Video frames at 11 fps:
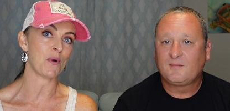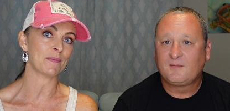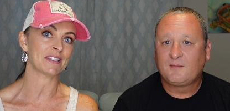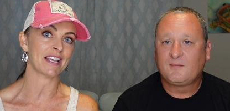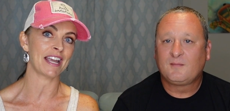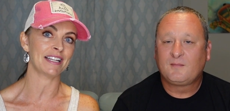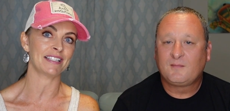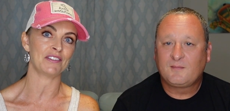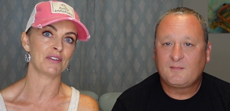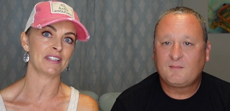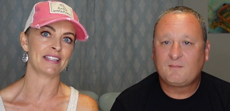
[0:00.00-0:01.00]
Speaker 1: websites.
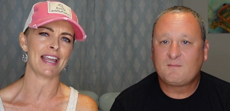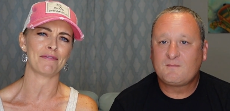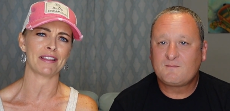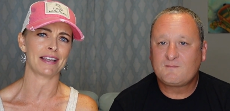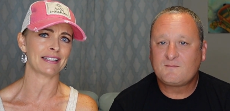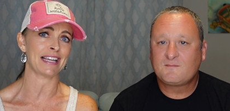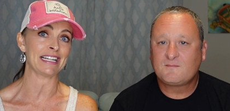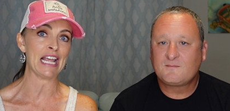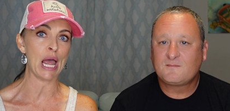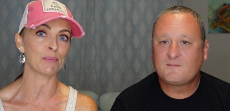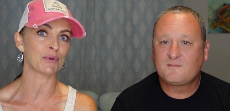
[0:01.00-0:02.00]
You can save, I think it's like
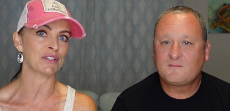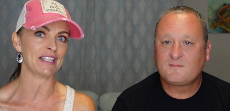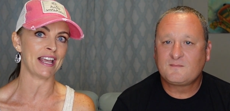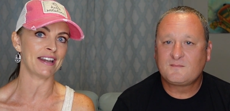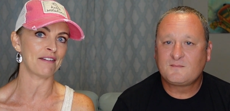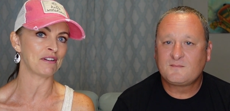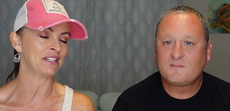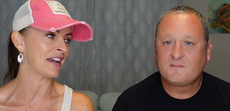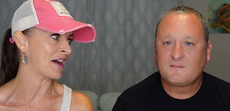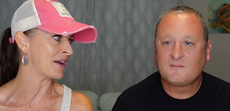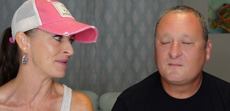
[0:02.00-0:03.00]
10% every
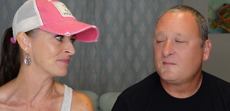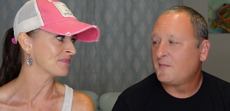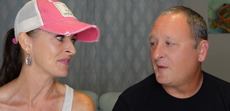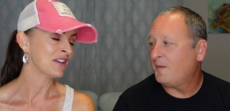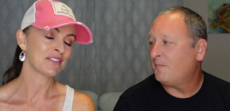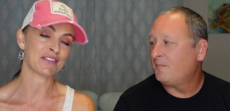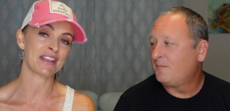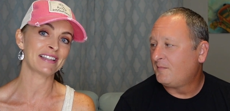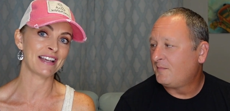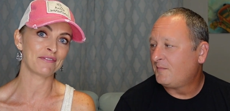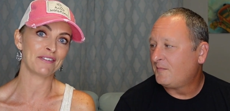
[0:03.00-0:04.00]
time.
Speaker 2: So
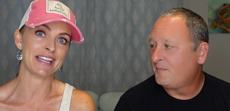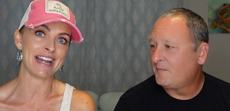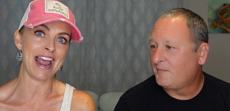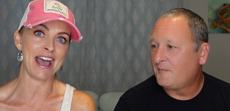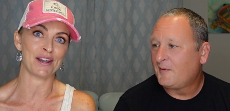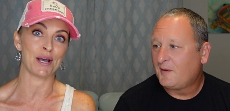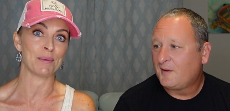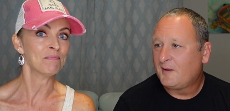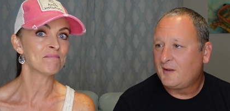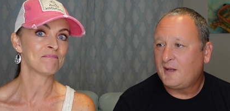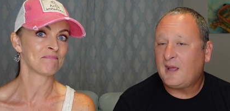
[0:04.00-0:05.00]
that definitely can add up.
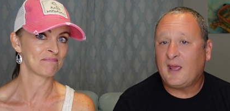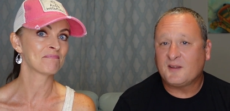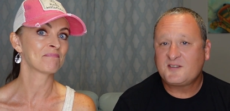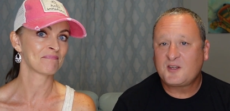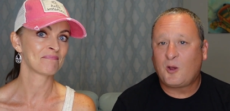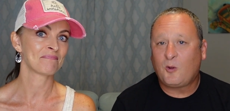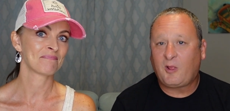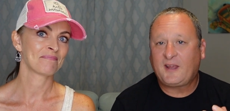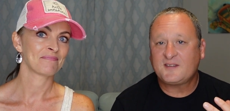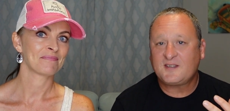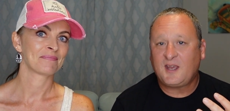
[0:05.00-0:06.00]
Yeah, so
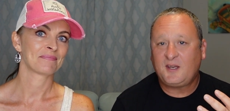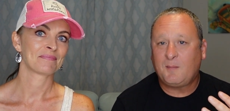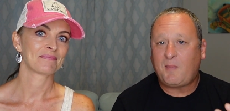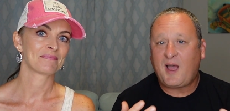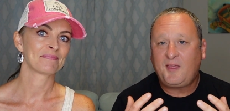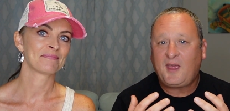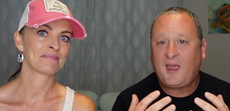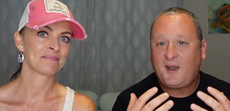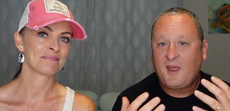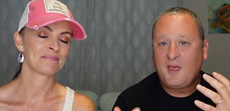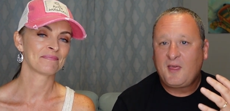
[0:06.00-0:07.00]
like I said, you buy
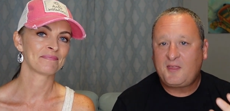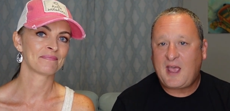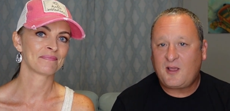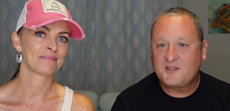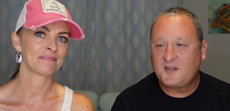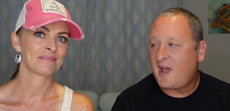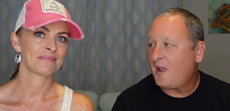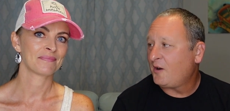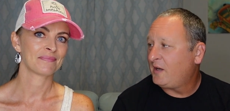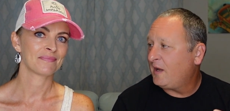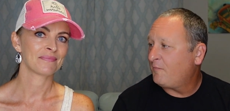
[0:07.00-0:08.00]
that
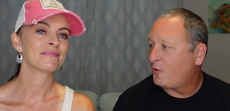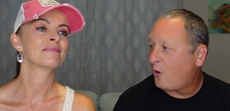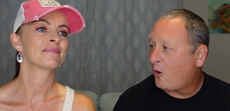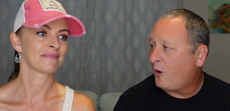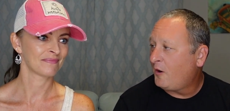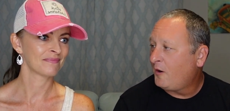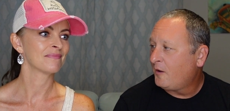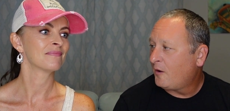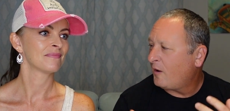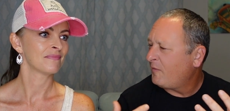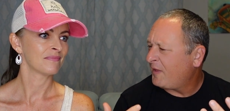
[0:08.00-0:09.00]
$1,000 gift card.
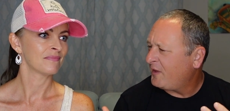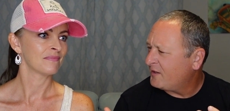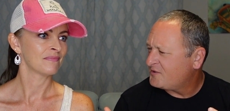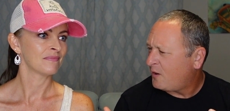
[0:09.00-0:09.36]
I think it's